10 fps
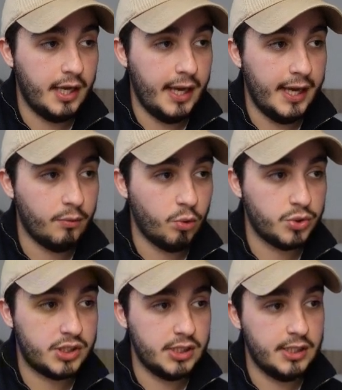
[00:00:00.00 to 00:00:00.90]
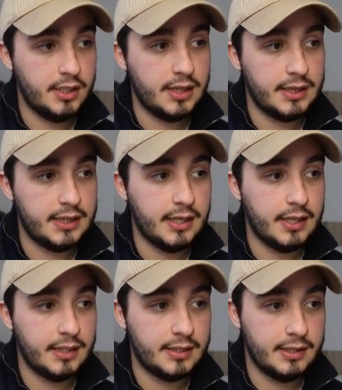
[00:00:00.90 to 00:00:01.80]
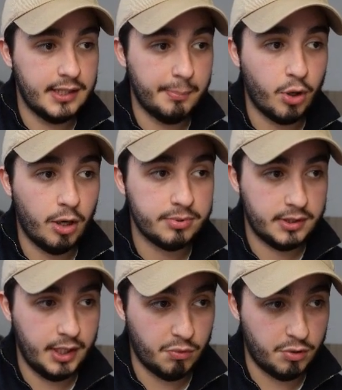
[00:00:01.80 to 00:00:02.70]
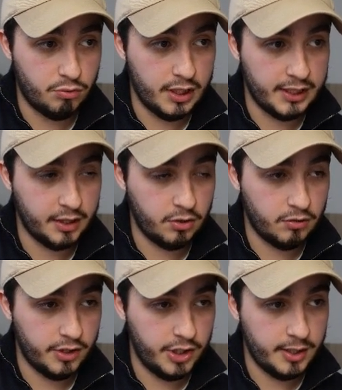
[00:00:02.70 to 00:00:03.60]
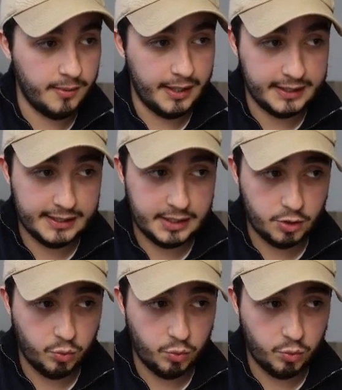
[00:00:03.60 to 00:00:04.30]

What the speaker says: and we'll see the prompt that we're running over here. And this is